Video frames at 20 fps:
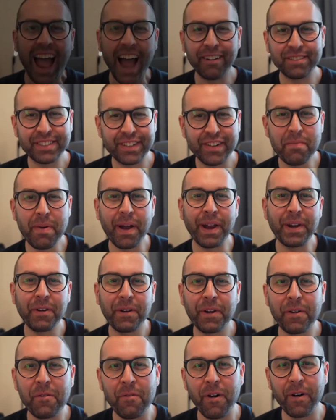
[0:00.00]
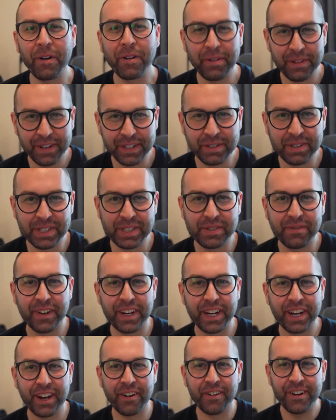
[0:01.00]
How's everybody doing? Welcome to this week's
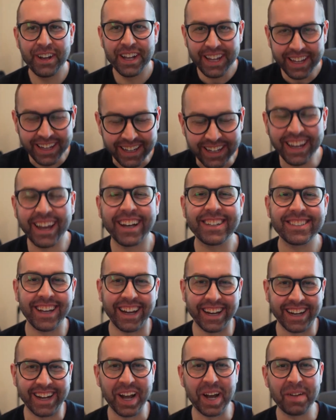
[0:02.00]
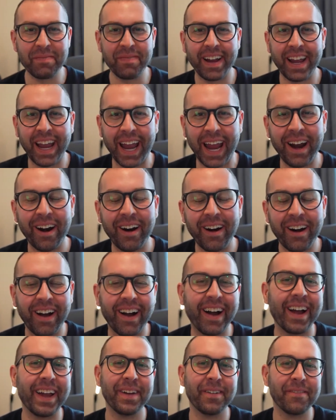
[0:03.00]
video. Yes, I cut my hair.
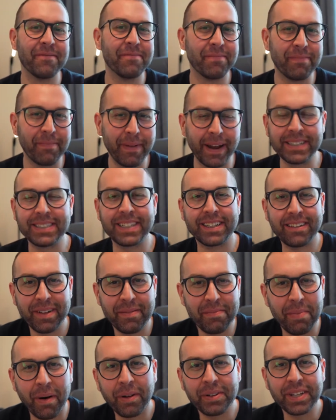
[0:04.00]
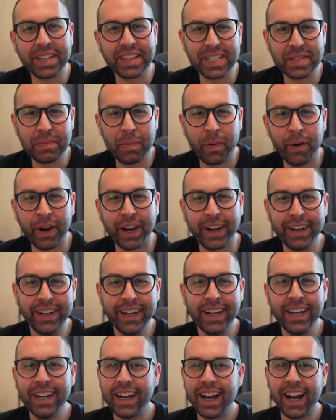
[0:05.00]
I am basically bald at this point.
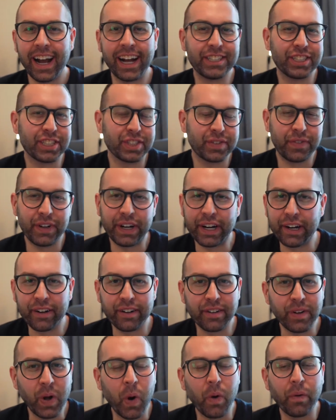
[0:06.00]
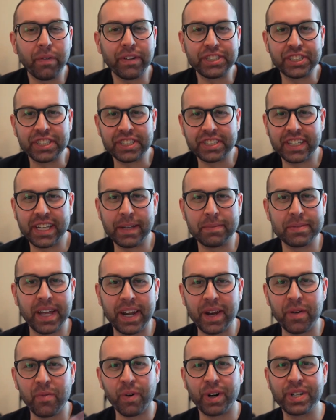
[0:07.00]
I just figured COVID just keeps
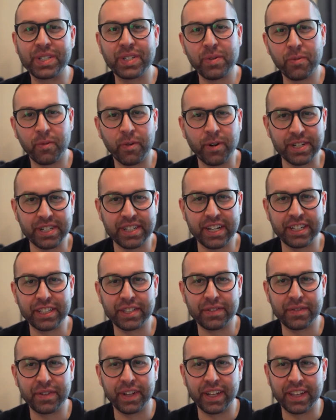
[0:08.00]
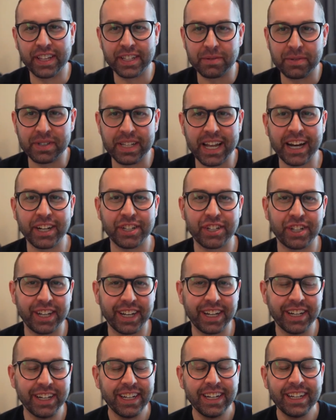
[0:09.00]
getting worse and worse, and I just feel like this was
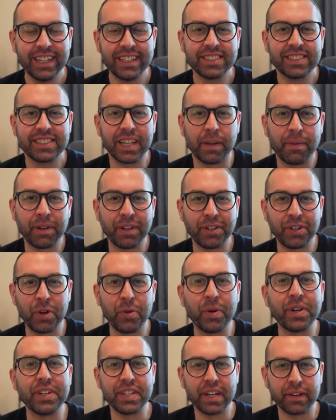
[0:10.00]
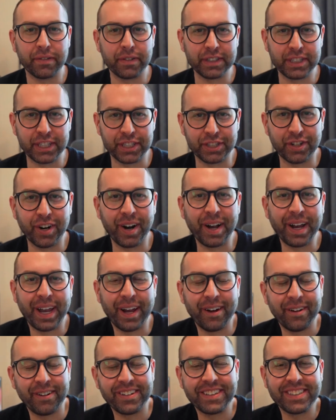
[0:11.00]
actually something new and different to try
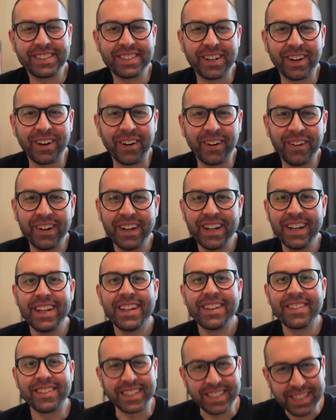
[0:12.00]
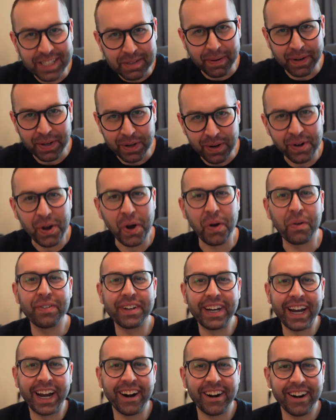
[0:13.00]
out. So this is my new
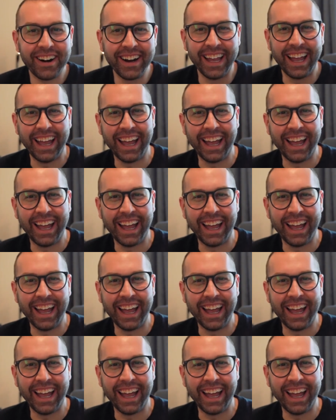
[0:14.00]
COVID hair.